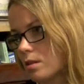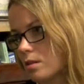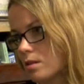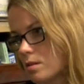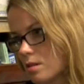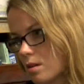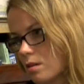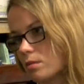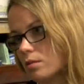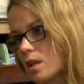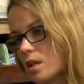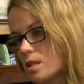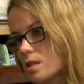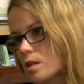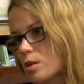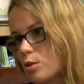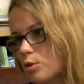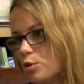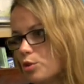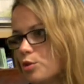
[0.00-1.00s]
So that's
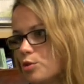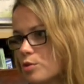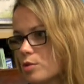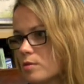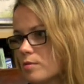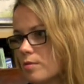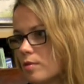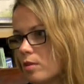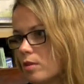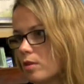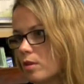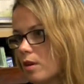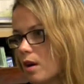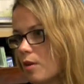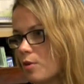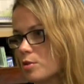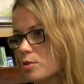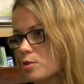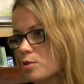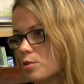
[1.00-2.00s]
a good news for
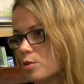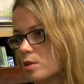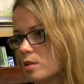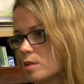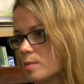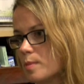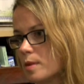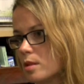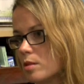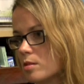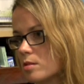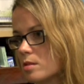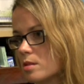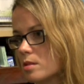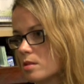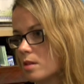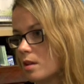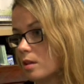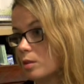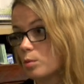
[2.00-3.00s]
our students
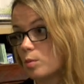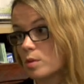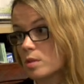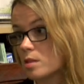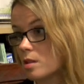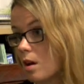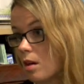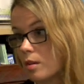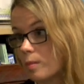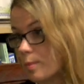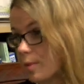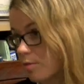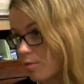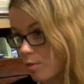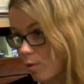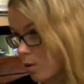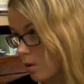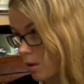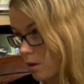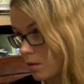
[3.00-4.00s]
because it was not
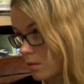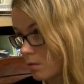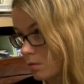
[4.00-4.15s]
before.